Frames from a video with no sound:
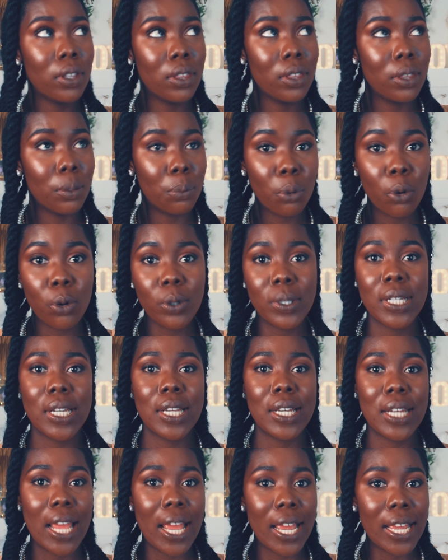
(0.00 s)
the protein
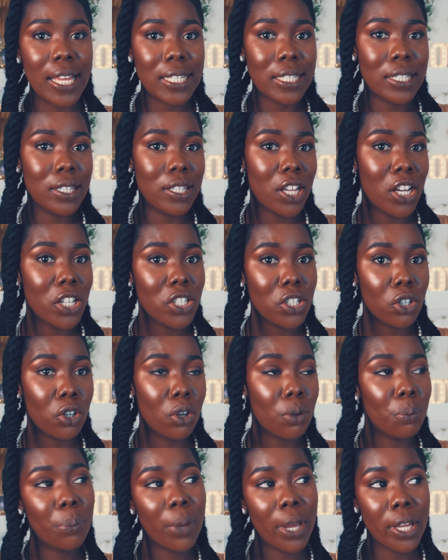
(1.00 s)
in egg is larger
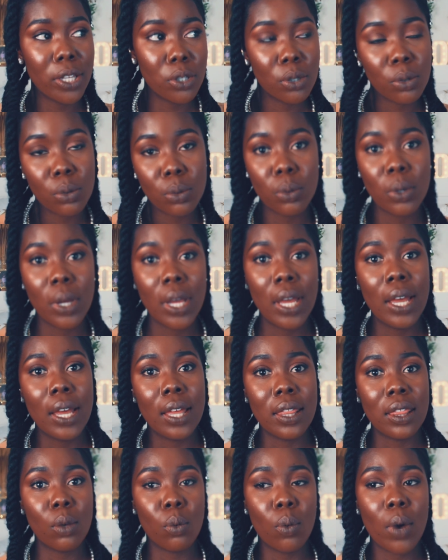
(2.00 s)
compared to
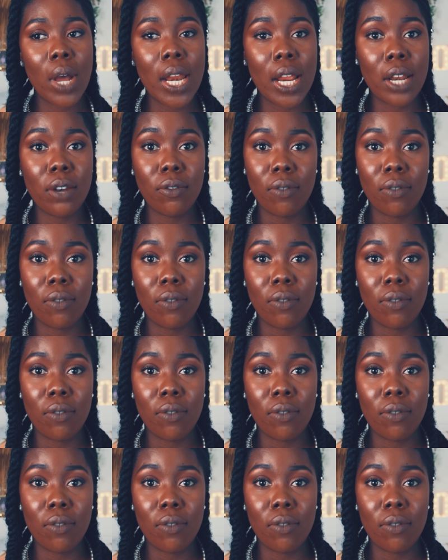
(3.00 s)
the one in